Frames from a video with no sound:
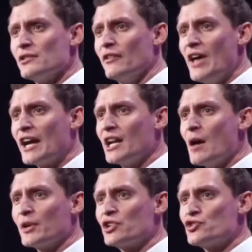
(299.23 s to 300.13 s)
of
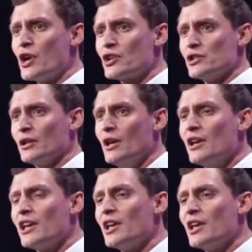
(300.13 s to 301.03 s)
economic destruction
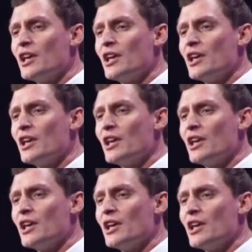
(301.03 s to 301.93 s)
can be summed
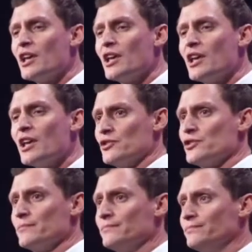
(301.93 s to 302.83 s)
up in two words.
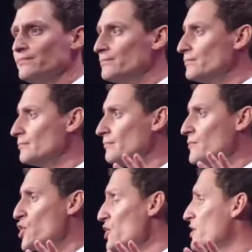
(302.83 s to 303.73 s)

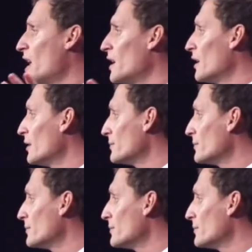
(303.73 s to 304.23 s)
Just kidding.